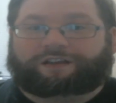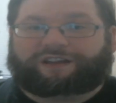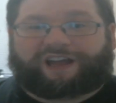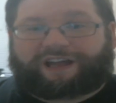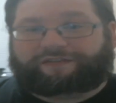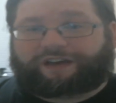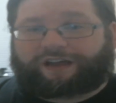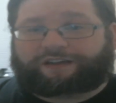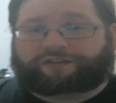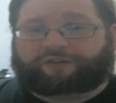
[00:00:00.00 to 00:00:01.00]
Kind of a
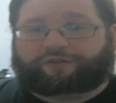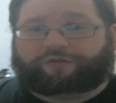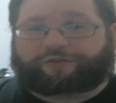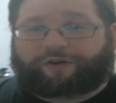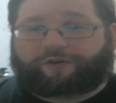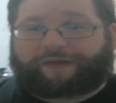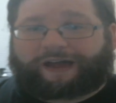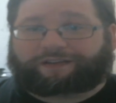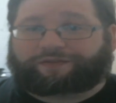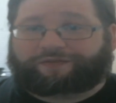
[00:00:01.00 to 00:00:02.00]
nice little
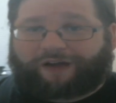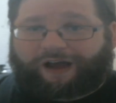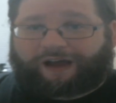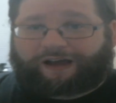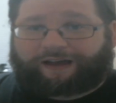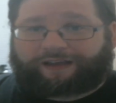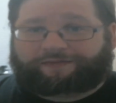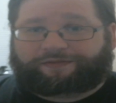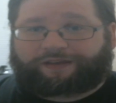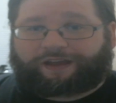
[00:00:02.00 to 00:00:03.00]
throwback to
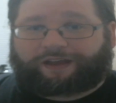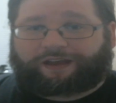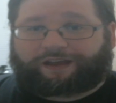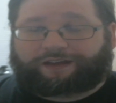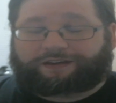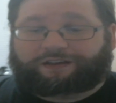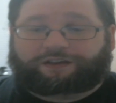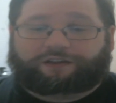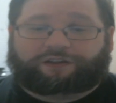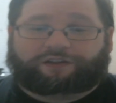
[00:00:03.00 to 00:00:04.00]
5 and
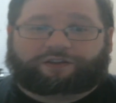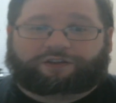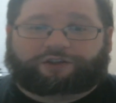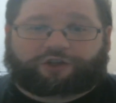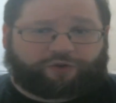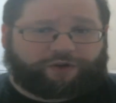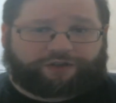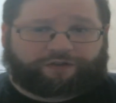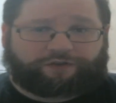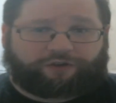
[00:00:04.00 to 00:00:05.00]
the
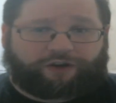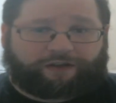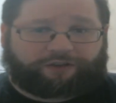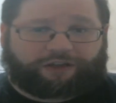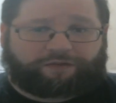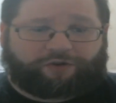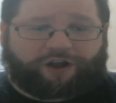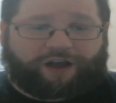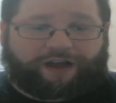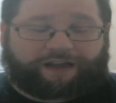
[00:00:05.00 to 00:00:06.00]
choice of your heavenly
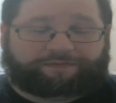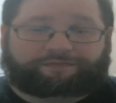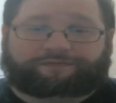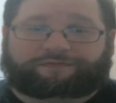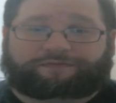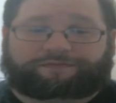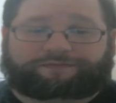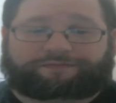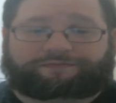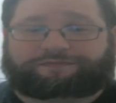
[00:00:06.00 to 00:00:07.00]
bride.
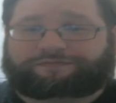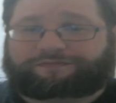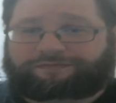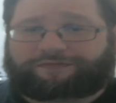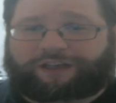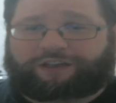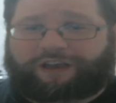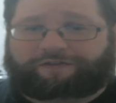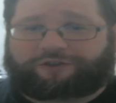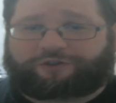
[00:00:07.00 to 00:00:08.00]

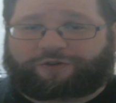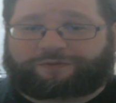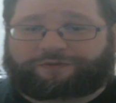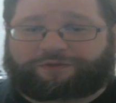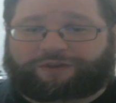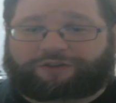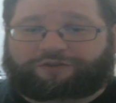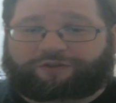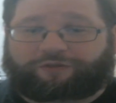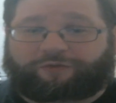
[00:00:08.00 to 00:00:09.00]
You have your choice between
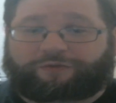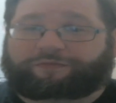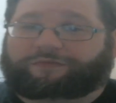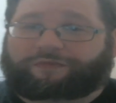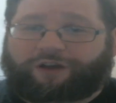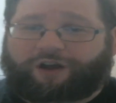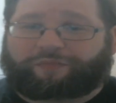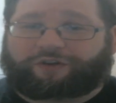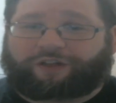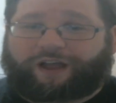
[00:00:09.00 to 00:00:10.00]
two
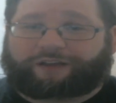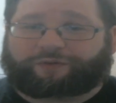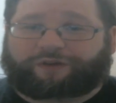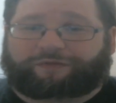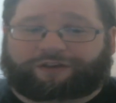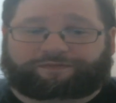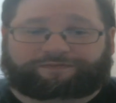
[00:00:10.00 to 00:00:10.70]
upper-class women.